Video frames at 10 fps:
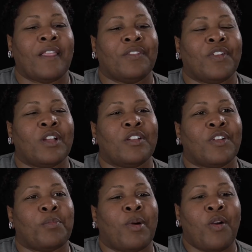
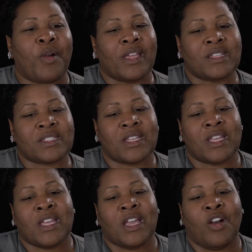For poets,
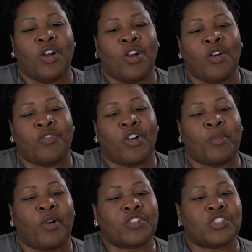Or for a
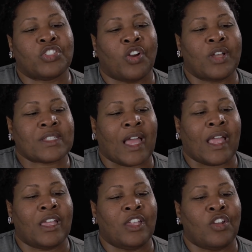poetry show, it's
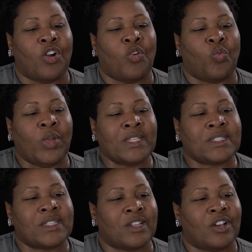like, you know, we
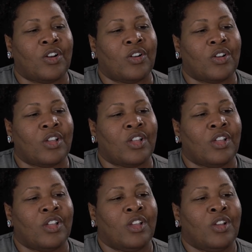still
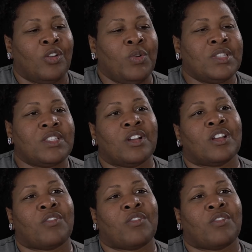gonna